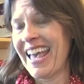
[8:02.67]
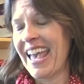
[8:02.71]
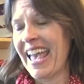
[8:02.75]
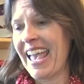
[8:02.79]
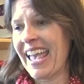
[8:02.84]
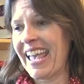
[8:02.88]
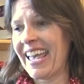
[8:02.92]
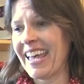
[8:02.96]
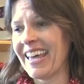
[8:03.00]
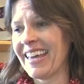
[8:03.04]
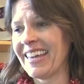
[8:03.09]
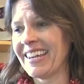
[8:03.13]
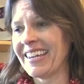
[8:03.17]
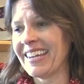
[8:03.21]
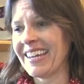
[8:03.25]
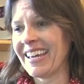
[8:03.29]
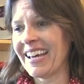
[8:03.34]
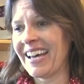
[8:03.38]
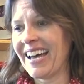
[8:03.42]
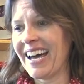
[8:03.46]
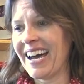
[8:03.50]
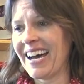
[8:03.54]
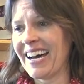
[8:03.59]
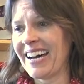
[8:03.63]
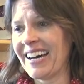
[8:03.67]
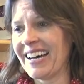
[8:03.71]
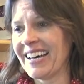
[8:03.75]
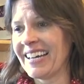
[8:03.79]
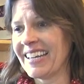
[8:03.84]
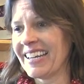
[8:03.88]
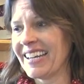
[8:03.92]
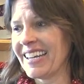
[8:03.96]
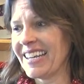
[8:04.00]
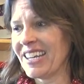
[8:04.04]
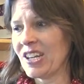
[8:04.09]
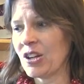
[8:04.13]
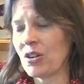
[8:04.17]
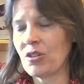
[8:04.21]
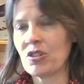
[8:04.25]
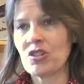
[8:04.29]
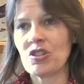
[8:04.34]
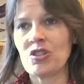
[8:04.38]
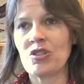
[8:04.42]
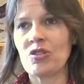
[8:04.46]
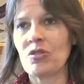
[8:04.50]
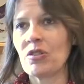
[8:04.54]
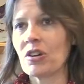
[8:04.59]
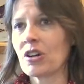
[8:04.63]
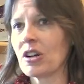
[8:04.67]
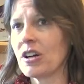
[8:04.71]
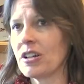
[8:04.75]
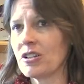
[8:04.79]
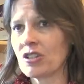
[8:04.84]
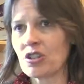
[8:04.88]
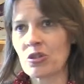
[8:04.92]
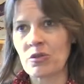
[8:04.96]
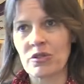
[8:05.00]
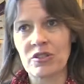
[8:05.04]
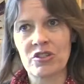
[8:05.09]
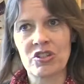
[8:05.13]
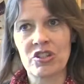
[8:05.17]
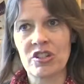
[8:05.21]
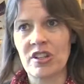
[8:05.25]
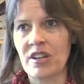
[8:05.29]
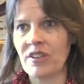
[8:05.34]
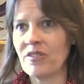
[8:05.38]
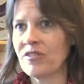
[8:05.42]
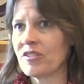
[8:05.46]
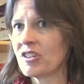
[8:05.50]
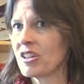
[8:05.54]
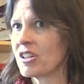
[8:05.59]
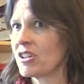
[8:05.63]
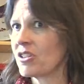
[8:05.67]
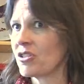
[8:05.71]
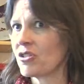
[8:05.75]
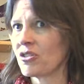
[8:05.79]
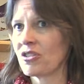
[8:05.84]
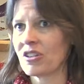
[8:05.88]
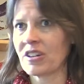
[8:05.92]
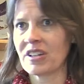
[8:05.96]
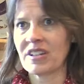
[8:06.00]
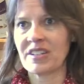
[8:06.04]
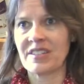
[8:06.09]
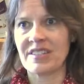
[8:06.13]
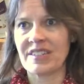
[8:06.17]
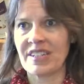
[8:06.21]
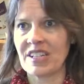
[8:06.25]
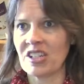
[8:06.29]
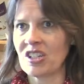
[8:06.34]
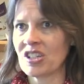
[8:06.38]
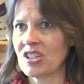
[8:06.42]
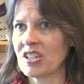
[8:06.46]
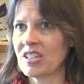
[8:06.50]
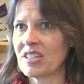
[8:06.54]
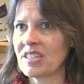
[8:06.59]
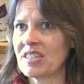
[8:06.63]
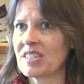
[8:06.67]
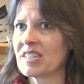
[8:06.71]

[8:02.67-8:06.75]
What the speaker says: And you know, as you do a cultural shift at an organization,